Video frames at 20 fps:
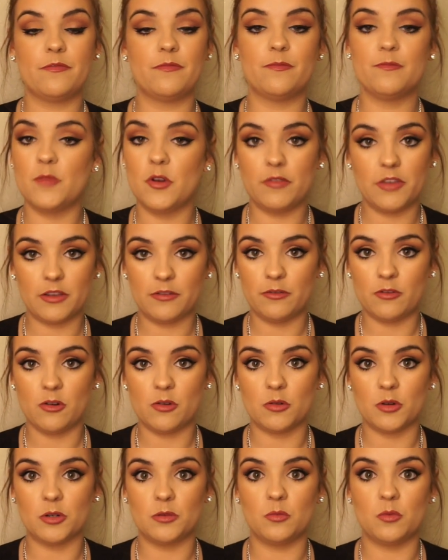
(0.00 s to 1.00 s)
moving
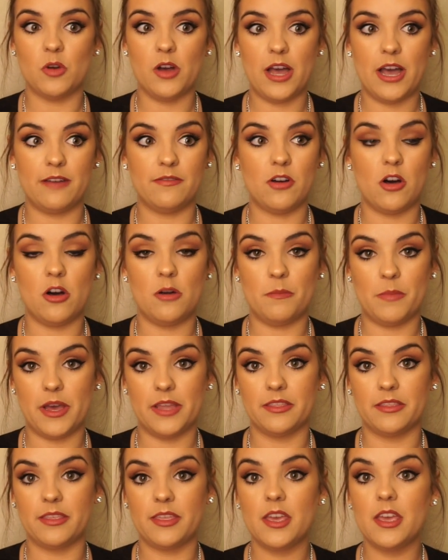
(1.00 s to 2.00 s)
forward, we'll have all
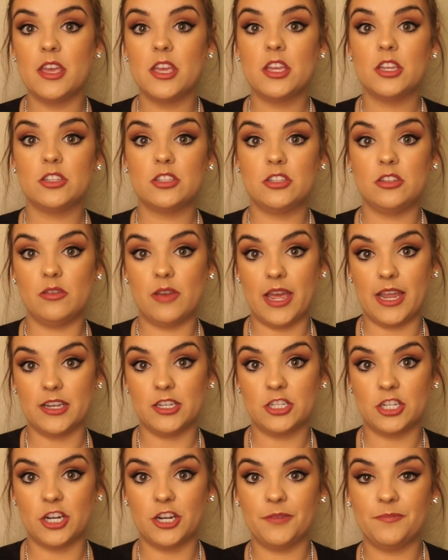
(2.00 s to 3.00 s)
month to
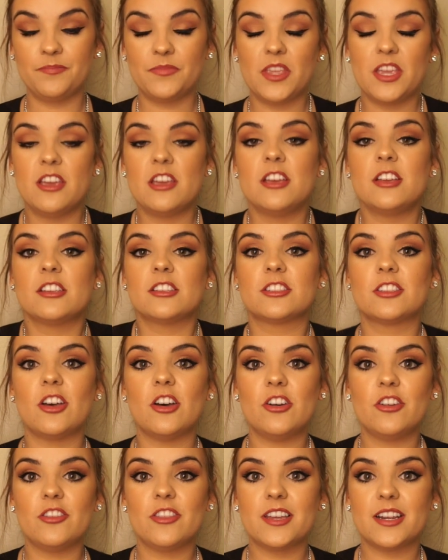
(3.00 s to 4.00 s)
enter.
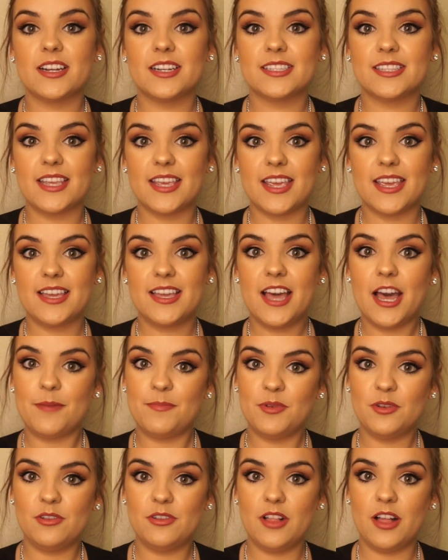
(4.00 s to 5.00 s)
So there's a
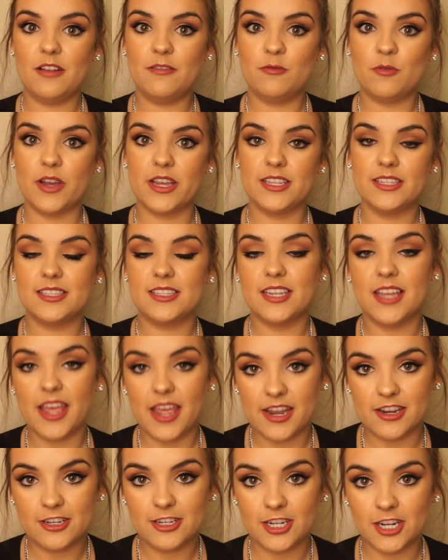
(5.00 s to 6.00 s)
couple of ways
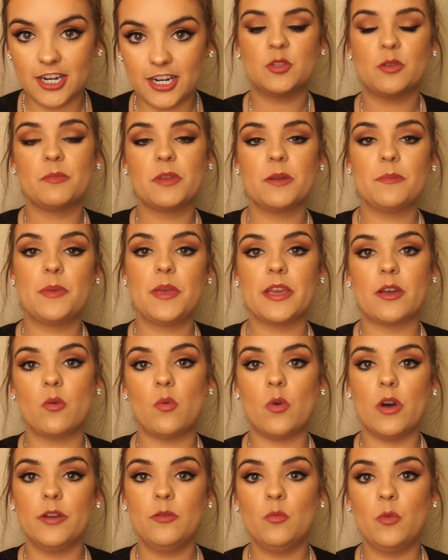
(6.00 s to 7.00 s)
to enter. So I'm going to pick
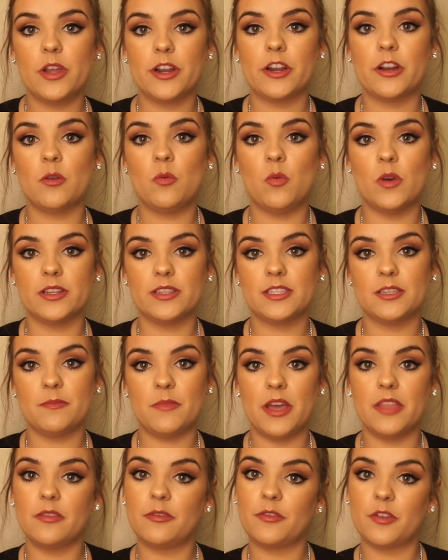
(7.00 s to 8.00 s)
one winner once a
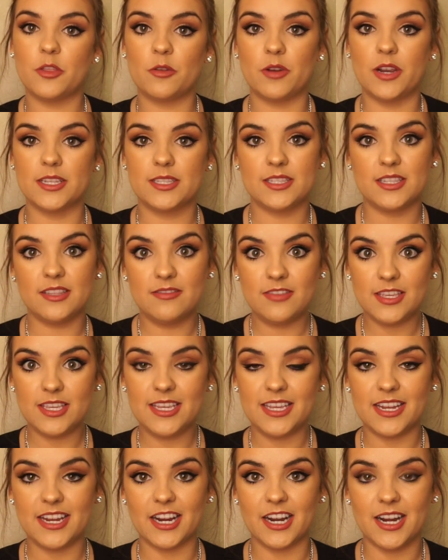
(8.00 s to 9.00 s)
month for the rest of the
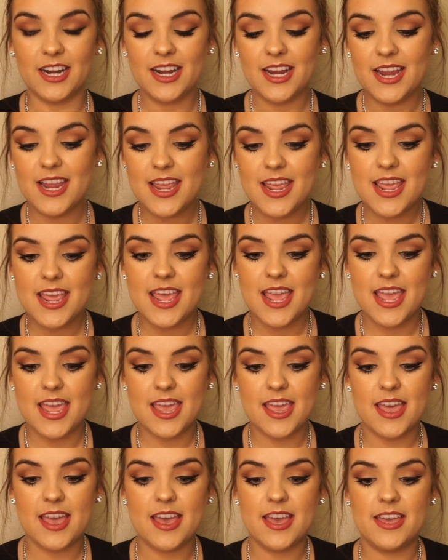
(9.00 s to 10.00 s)
year.
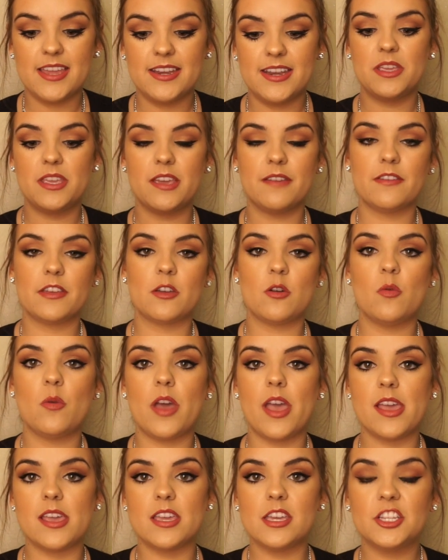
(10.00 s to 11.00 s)
And giving
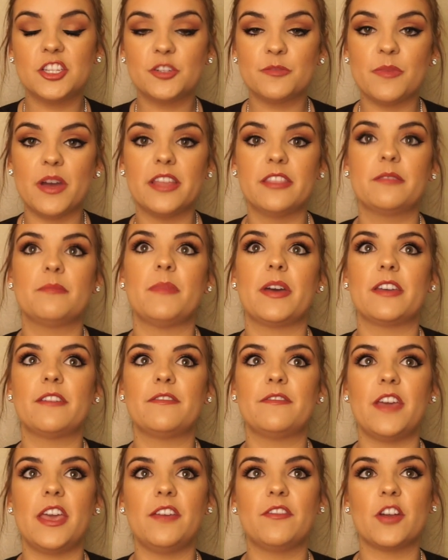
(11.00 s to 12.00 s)
away each month my
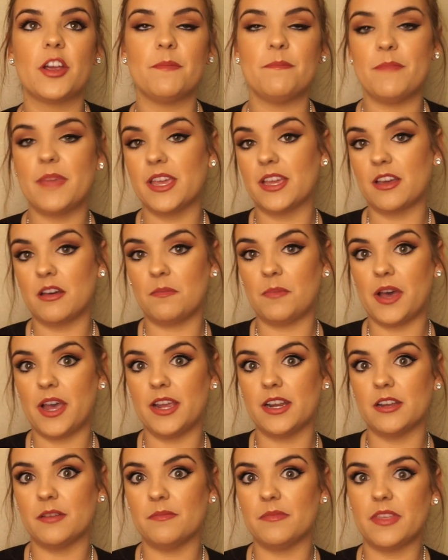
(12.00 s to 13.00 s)
favorite makeup
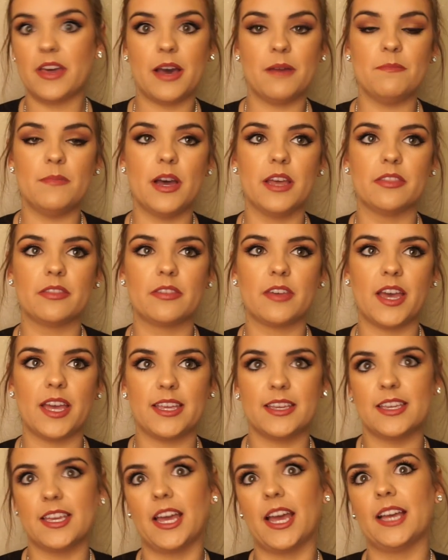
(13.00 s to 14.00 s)
item that month, I
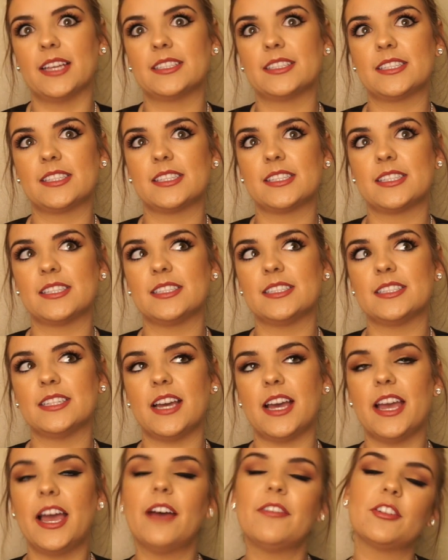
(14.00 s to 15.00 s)
guess.
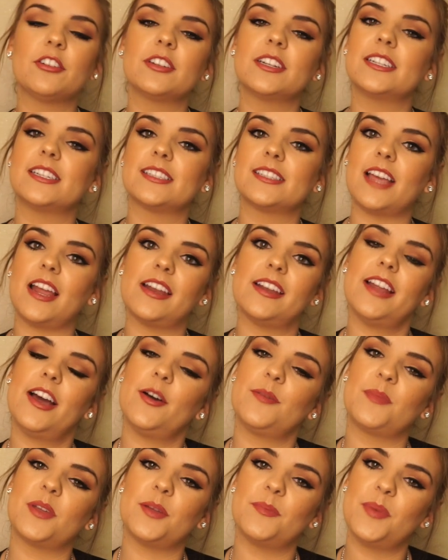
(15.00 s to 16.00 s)
I haven't really decided
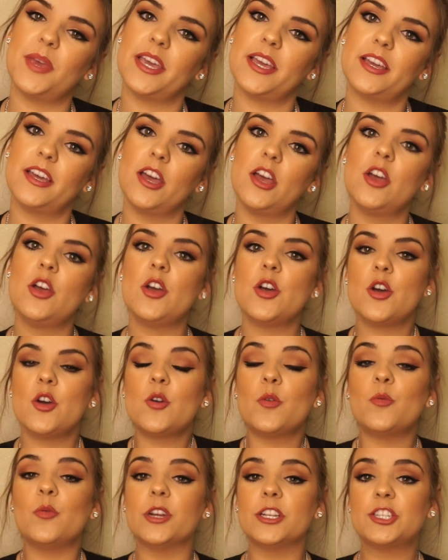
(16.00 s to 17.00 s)
how I'm going to pick
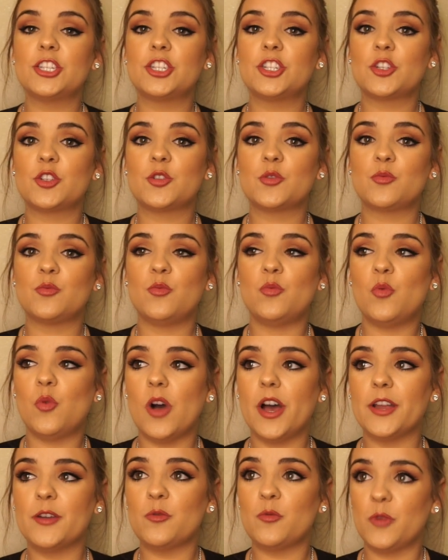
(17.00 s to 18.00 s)
which
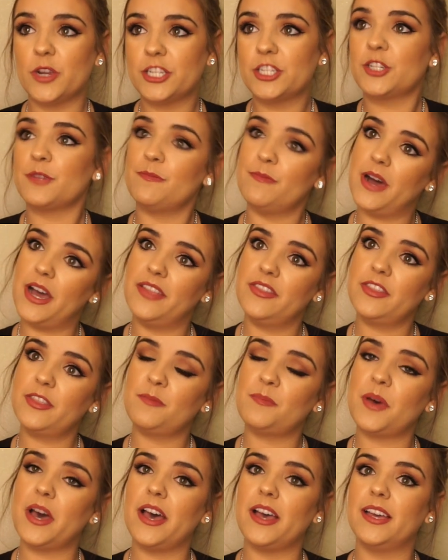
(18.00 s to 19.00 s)
one which
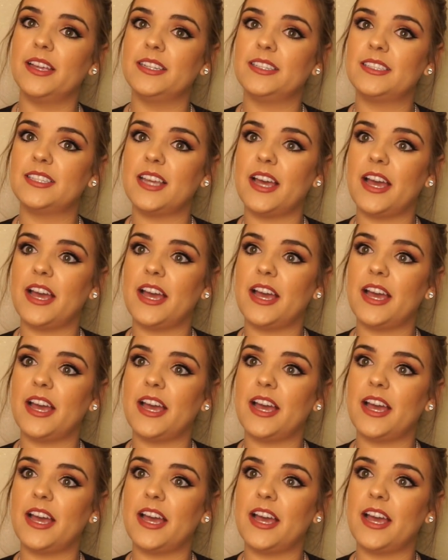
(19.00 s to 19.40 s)
month, but